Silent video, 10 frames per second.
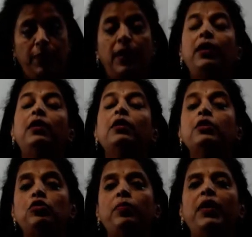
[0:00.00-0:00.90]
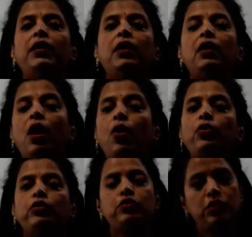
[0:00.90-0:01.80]
Right? So better
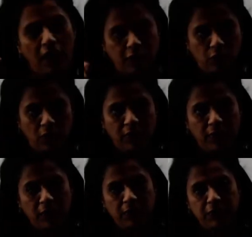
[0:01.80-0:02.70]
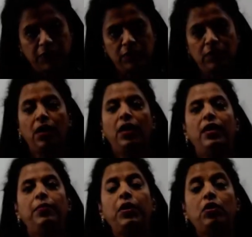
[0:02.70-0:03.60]
now you start solving the questions,
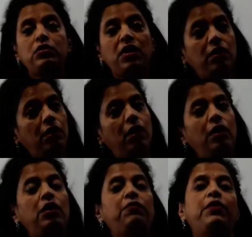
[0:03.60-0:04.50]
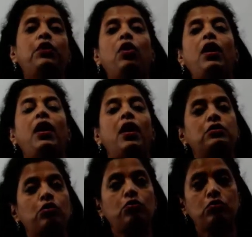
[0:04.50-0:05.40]
because at the end, if at all I
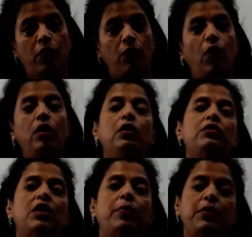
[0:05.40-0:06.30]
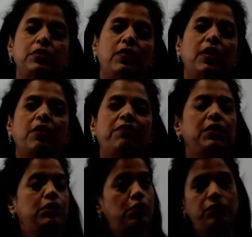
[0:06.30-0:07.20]
ask you to solve all the chapters what I
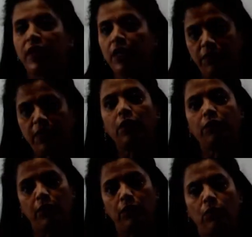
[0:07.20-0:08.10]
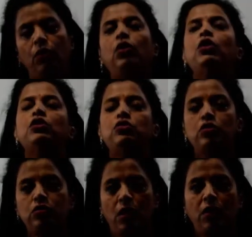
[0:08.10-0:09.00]
finished, is very difficult for you. So
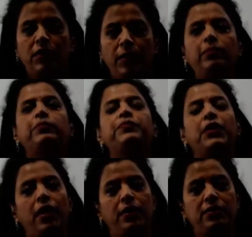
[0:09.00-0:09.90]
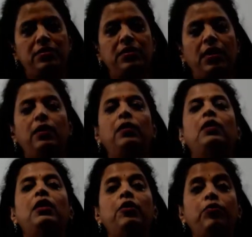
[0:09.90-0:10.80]
solve them, understand.
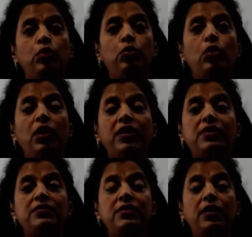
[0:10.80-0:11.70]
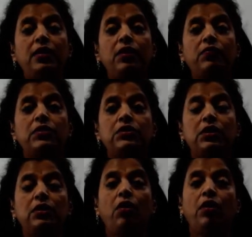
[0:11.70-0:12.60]
If you don't understand that
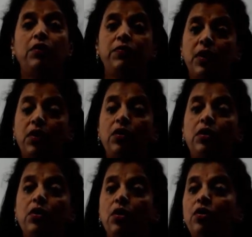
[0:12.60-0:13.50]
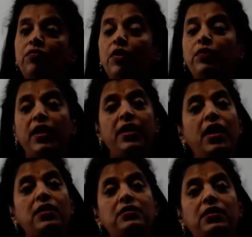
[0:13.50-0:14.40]
question, or if you have not found any
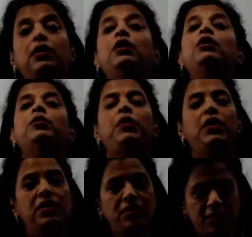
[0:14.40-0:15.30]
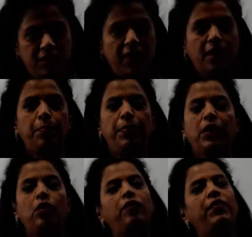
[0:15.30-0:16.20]
answer, please take a
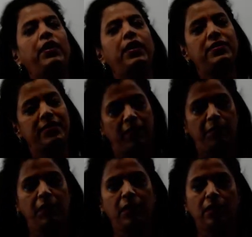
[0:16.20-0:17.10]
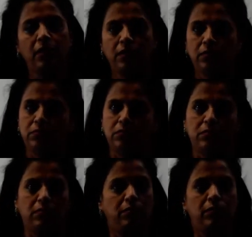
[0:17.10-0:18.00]
pic of it and send me the
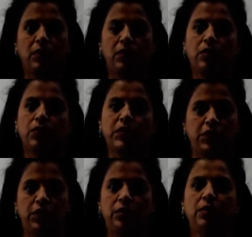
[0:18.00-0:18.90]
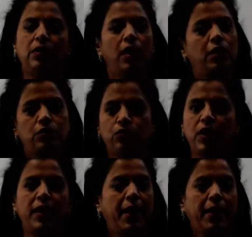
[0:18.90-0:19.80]
question, so
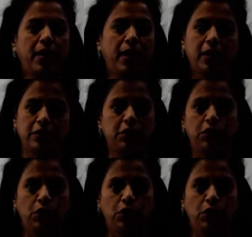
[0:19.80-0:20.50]
that I can answer to